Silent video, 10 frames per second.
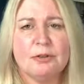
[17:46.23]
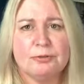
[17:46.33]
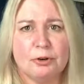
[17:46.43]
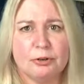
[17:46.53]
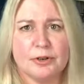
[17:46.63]

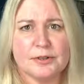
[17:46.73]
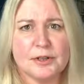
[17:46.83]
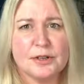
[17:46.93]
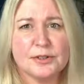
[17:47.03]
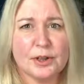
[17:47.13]
for us?
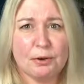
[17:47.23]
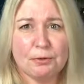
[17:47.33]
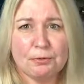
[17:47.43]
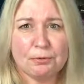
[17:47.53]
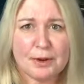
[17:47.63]
So
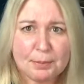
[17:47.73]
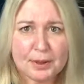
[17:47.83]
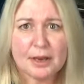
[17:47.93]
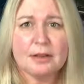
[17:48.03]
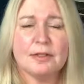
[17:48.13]

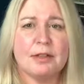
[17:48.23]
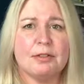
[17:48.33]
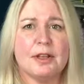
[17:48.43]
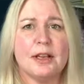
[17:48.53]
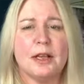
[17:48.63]
flipping that
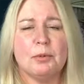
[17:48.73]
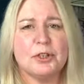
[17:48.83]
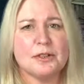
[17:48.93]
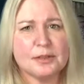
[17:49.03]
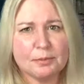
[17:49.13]
thinking, which
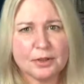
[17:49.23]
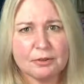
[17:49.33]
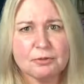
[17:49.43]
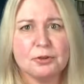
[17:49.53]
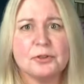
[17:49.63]
is something,
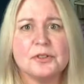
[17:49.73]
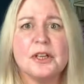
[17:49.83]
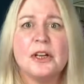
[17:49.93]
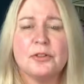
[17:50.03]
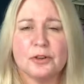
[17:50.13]
of course,
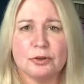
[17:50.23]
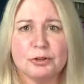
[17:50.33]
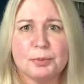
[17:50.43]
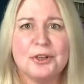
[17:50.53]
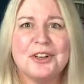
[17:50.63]
that
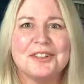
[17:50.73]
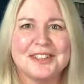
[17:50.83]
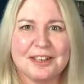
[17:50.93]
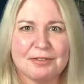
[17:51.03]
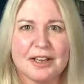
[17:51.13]
entrepreneurs and
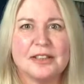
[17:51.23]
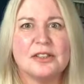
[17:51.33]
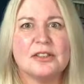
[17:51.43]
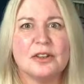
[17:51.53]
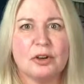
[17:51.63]

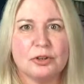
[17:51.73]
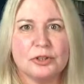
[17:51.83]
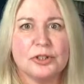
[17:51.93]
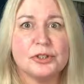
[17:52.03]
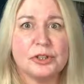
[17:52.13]
innovators are
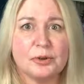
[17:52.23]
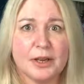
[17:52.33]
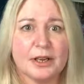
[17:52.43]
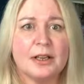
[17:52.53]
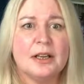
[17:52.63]
good at
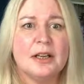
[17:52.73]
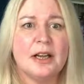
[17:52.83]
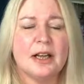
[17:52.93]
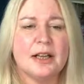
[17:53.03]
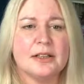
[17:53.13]
doing,
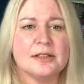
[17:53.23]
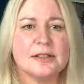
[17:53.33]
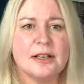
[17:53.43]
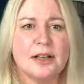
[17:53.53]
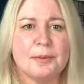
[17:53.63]
and
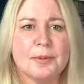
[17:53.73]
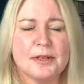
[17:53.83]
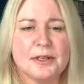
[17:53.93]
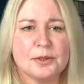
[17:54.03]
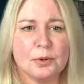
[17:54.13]
it
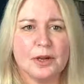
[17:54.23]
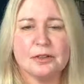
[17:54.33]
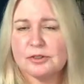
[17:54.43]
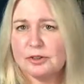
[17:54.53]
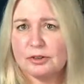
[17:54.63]
is
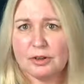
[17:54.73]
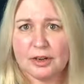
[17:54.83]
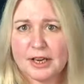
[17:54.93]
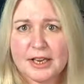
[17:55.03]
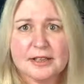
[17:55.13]
quite
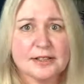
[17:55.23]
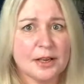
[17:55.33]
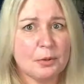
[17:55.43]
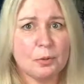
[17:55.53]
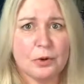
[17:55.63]
an
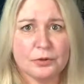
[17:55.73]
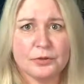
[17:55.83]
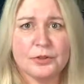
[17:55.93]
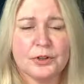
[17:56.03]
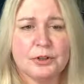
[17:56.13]
easy one
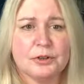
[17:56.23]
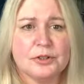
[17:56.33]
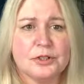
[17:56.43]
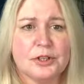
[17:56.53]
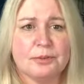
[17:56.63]
that you can
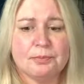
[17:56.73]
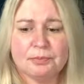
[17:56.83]
do.